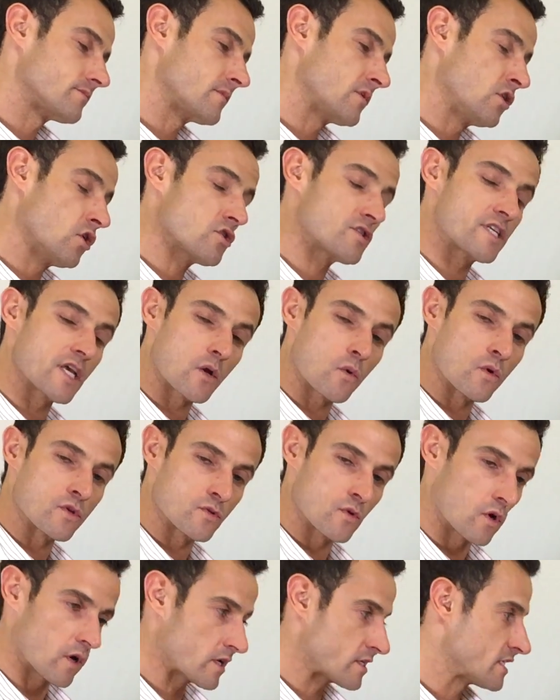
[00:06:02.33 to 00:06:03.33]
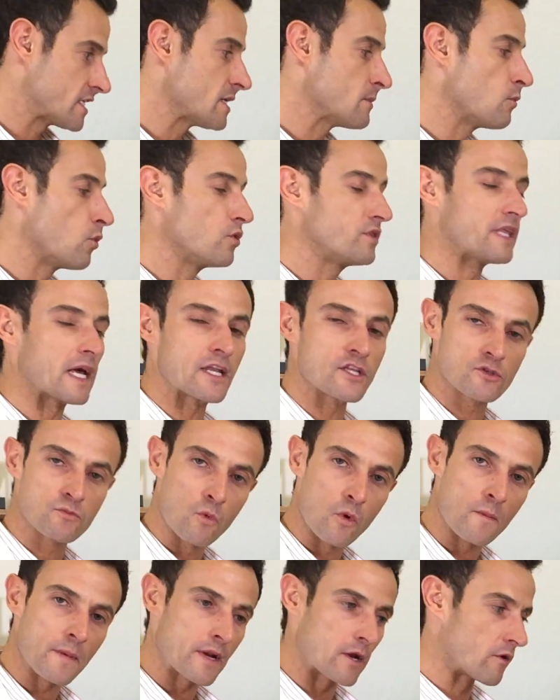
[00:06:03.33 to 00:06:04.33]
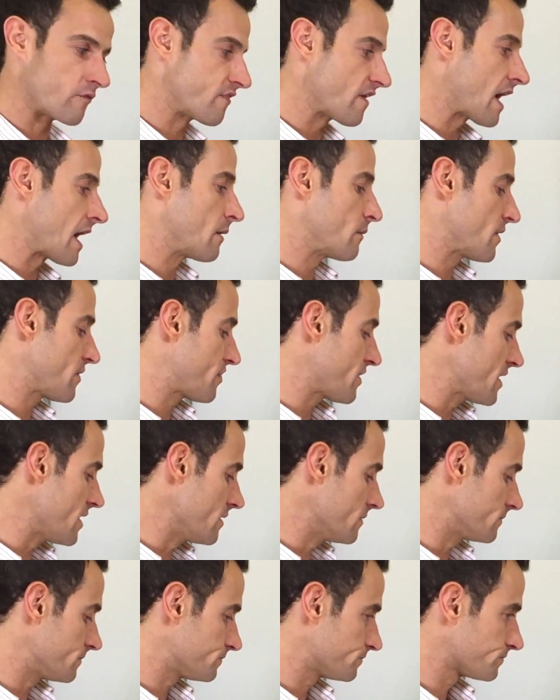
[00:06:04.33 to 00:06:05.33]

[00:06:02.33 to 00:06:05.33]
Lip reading: no sequence, okay, simultaneous movement of everything.